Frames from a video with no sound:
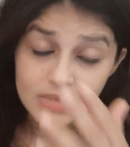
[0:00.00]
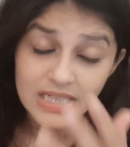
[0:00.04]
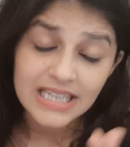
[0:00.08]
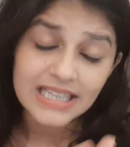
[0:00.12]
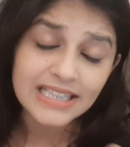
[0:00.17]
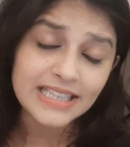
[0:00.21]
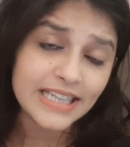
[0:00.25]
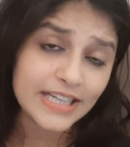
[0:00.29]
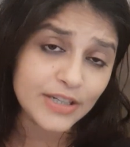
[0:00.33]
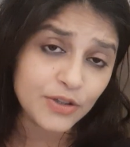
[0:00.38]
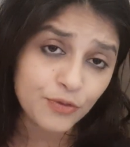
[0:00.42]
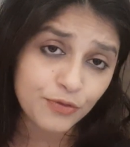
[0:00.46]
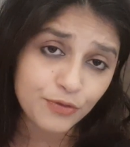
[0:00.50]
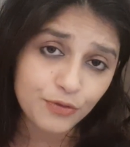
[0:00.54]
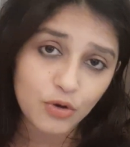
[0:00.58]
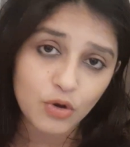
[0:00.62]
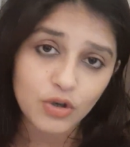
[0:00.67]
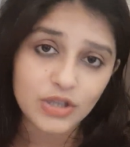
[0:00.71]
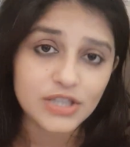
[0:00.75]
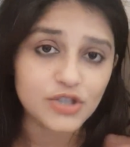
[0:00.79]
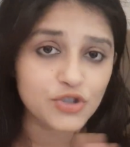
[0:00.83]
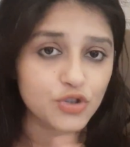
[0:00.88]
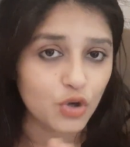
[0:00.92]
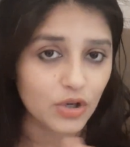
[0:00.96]
then of
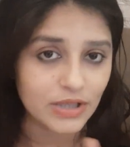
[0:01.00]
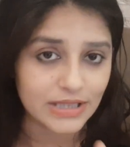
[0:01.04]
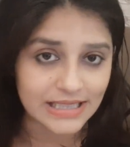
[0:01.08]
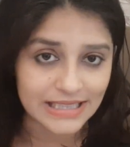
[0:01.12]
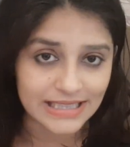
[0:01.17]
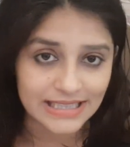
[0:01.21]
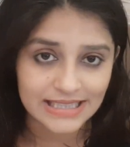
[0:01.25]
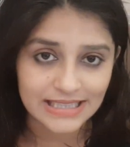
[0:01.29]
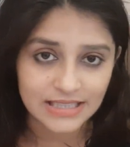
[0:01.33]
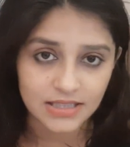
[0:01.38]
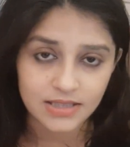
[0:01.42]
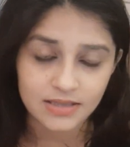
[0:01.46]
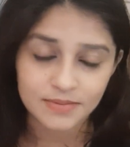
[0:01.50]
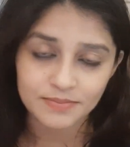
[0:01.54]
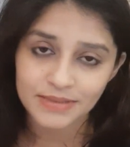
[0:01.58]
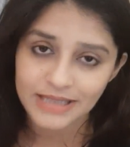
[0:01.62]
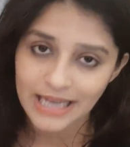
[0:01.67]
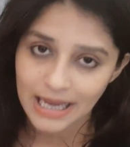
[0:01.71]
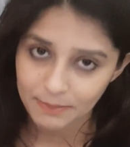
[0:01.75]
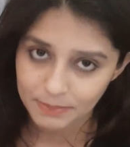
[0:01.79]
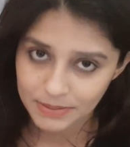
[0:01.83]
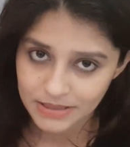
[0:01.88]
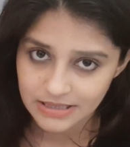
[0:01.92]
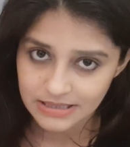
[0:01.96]
course short term
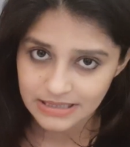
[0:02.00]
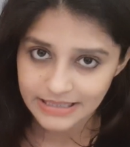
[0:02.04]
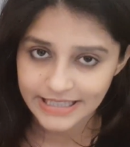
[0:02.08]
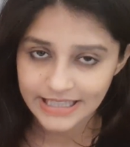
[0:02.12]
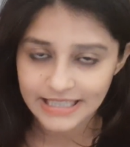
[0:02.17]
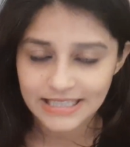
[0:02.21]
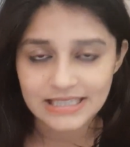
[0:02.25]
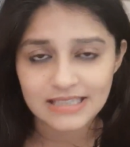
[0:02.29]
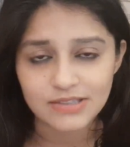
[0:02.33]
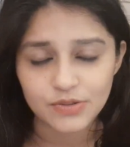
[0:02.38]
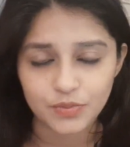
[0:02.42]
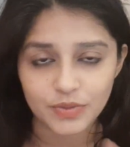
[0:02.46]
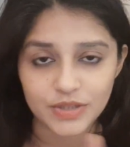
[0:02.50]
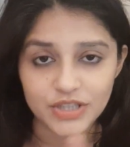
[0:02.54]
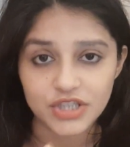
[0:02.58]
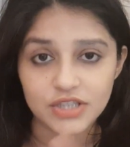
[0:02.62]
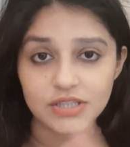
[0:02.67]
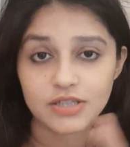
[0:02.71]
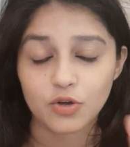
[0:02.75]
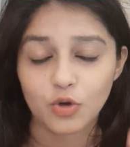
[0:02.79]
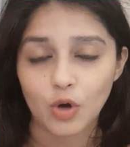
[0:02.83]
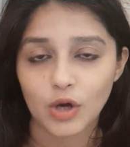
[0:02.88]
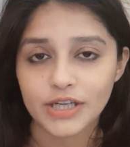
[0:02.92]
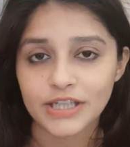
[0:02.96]
capital gains, which
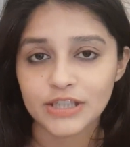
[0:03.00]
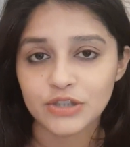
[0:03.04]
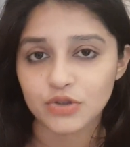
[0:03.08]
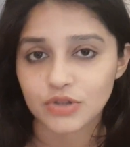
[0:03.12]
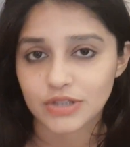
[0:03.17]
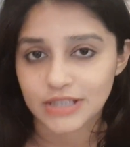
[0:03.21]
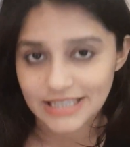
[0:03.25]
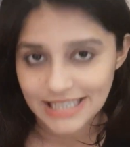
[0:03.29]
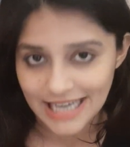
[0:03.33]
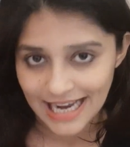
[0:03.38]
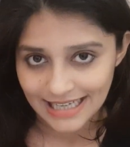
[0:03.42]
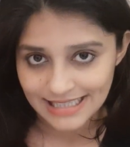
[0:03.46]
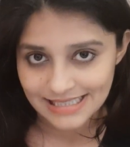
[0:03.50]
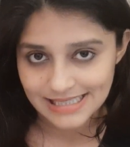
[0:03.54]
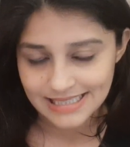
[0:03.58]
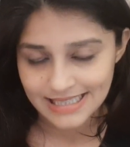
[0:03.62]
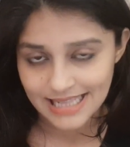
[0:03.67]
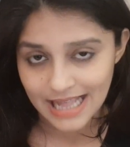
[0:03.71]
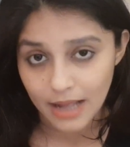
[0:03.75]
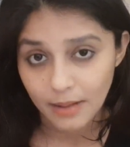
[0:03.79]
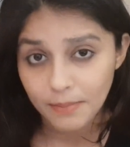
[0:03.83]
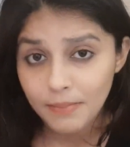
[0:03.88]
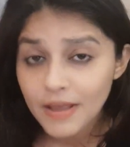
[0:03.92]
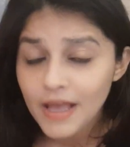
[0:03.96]
is according to the tax
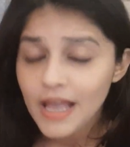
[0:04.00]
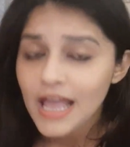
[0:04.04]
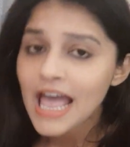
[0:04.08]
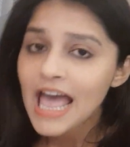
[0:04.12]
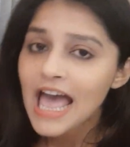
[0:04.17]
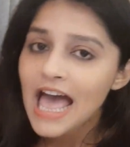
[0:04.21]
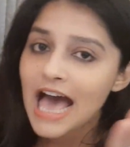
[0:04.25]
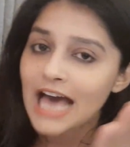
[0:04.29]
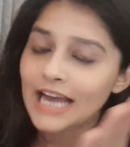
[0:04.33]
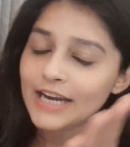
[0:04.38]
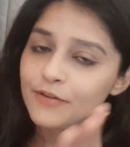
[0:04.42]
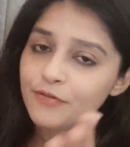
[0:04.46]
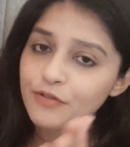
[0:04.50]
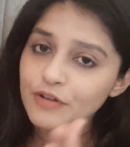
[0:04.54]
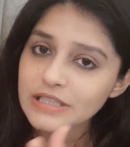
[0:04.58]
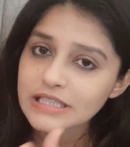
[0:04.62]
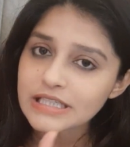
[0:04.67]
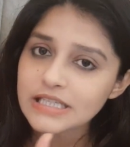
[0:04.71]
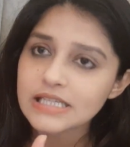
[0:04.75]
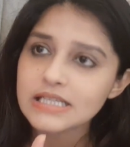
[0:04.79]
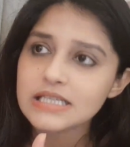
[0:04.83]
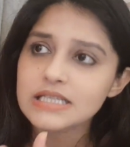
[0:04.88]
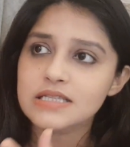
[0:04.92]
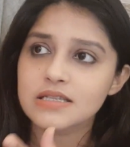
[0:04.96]
slab. And if it
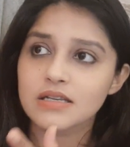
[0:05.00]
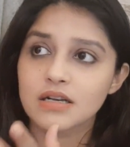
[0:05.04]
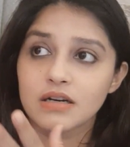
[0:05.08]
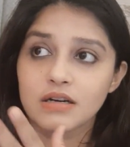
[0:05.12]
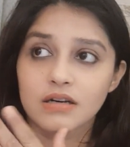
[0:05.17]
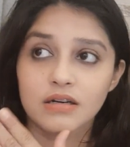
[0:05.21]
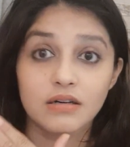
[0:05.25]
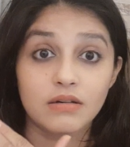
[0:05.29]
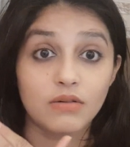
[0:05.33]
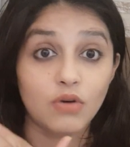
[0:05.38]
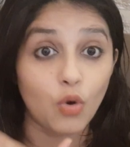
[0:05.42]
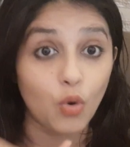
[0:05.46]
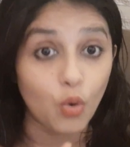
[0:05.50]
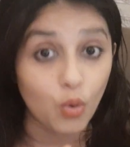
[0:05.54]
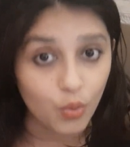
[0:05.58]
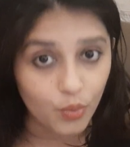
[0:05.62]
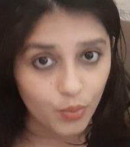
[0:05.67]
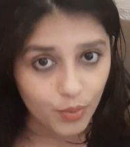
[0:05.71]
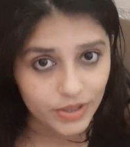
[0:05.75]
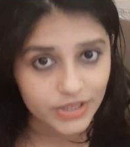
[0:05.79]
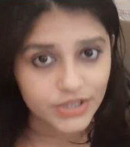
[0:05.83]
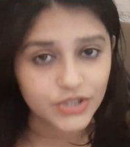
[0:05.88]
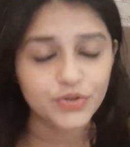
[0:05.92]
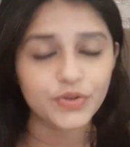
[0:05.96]
is
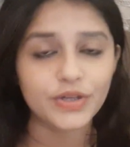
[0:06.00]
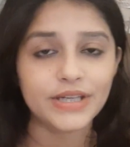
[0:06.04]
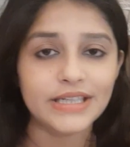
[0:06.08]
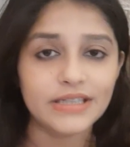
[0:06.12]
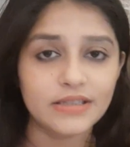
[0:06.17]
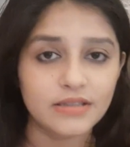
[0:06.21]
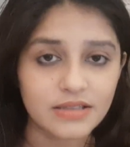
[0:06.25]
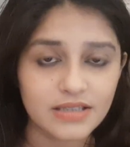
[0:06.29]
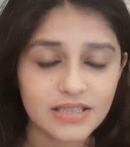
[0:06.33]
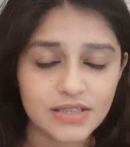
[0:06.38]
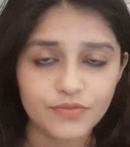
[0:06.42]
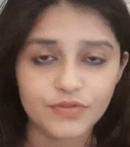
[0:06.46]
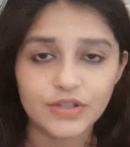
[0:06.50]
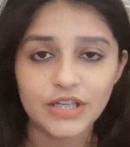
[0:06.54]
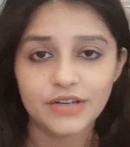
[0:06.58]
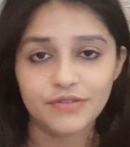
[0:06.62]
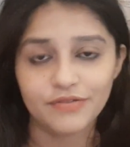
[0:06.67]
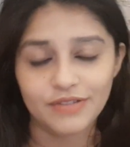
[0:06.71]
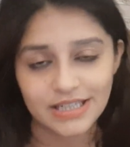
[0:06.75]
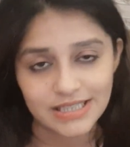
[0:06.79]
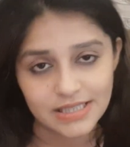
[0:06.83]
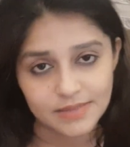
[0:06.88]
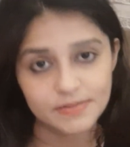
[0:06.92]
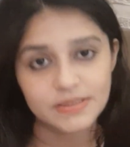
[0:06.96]
over 3 years, if the
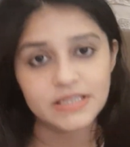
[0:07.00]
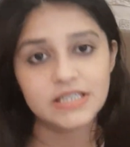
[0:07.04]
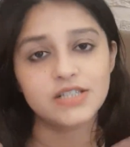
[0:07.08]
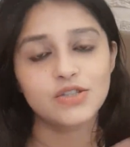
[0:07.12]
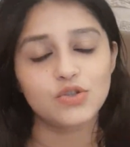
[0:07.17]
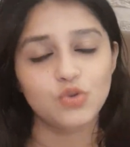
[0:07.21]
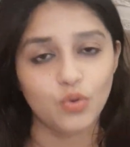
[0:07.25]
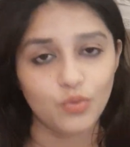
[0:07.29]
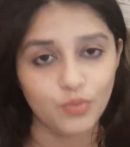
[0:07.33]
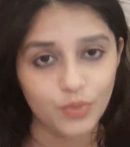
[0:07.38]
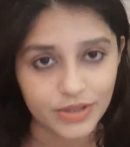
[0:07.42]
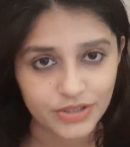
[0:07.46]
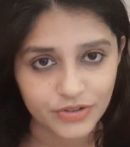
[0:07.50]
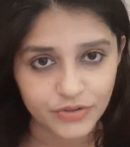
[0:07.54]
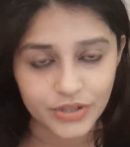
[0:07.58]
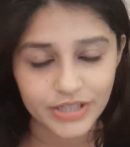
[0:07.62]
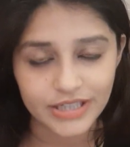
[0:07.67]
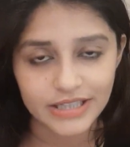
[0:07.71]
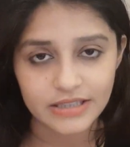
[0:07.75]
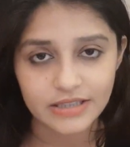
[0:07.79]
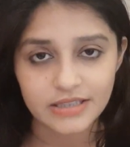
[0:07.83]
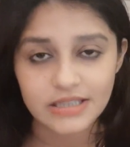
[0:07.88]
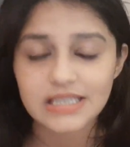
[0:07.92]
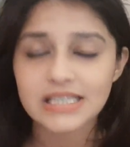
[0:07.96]
investment is over 3
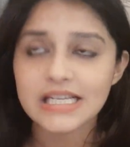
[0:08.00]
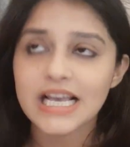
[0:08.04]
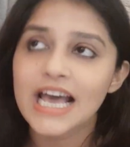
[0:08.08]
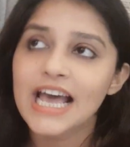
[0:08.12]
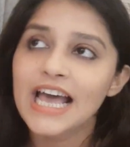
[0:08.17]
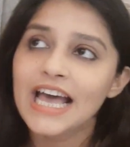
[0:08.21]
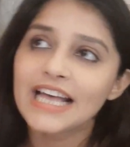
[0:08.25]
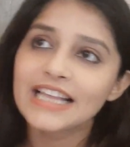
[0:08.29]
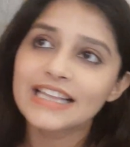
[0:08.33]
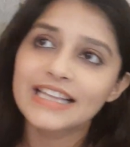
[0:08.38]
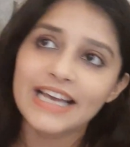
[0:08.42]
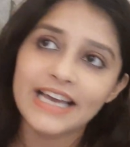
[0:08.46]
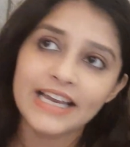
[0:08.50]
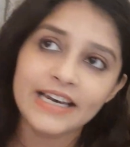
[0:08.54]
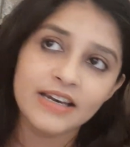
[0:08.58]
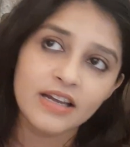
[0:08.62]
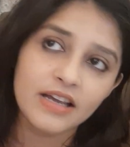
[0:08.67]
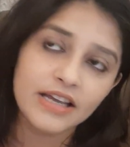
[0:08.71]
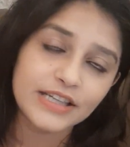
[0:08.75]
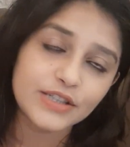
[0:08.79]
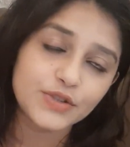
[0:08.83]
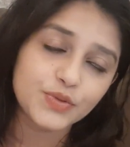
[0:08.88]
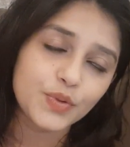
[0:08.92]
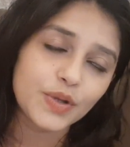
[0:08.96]
years, then
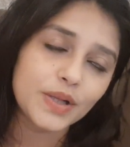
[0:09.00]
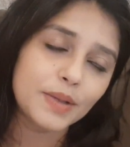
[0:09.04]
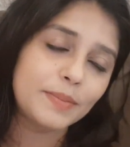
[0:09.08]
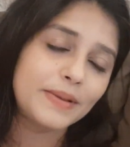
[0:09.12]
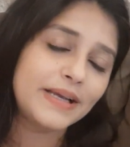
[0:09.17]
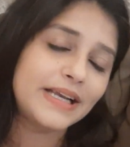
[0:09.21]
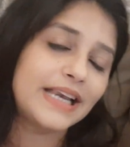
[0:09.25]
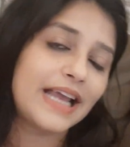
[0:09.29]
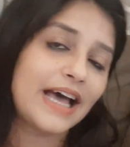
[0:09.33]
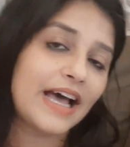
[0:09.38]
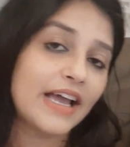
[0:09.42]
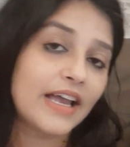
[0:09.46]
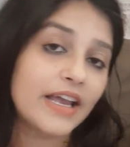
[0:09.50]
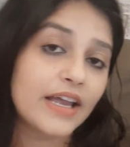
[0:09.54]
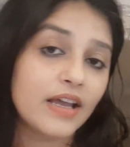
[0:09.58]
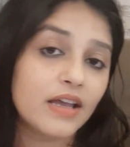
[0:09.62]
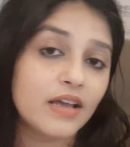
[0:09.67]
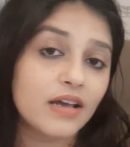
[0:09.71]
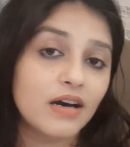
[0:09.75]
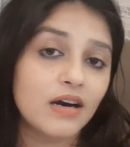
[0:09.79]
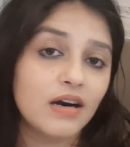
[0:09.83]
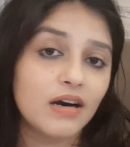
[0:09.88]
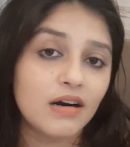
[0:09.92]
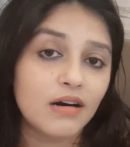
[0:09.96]
it will be
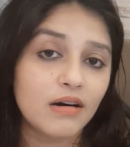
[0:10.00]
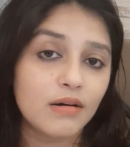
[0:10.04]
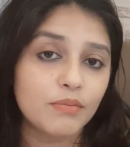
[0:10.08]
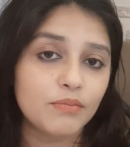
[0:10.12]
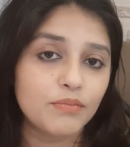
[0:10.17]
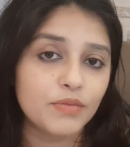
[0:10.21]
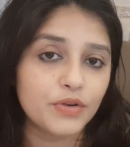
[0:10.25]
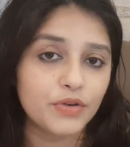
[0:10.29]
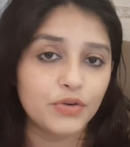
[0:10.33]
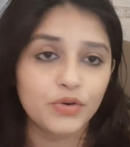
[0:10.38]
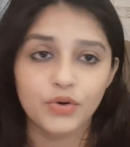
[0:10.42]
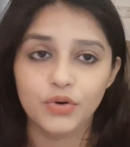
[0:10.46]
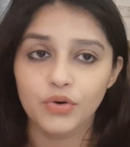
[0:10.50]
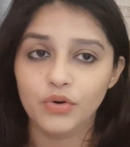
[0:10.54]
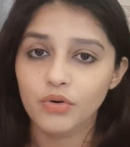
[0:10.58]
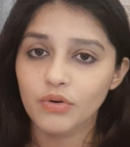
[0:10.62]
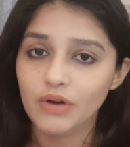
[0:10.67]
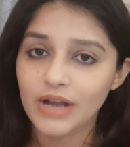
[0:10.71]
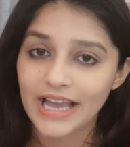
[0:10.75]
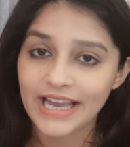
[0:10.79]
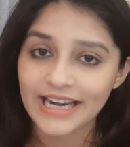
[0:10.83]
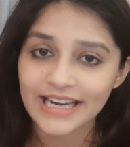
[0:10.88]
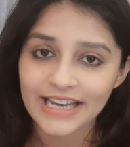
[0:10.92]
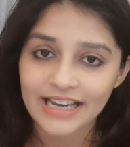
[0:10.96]
like
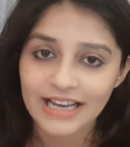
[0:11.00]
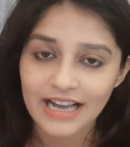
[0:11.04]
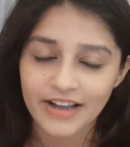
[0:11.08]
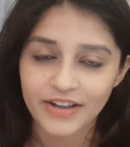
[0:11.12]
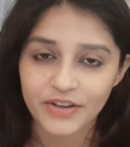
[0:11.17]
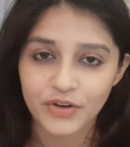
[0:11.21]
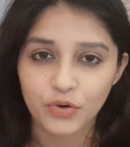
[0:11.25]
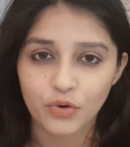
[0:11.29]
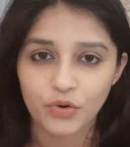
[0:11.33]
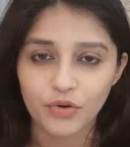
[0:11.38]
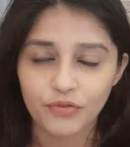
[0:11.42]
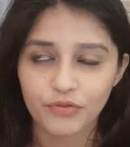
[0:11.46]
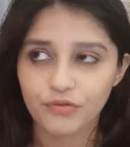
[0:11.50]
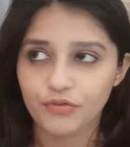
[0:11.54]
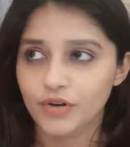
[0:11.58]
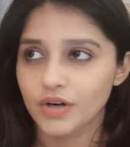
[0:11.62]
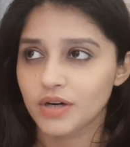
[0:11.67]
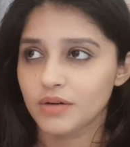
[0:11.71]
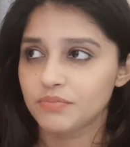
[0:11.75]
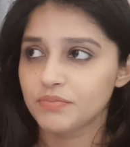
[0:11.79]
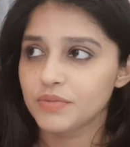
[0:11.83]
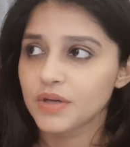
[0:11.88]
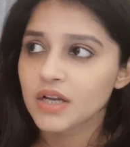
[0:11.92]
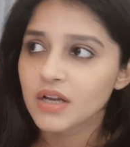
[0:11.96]
any kind
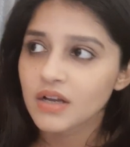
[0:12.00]
of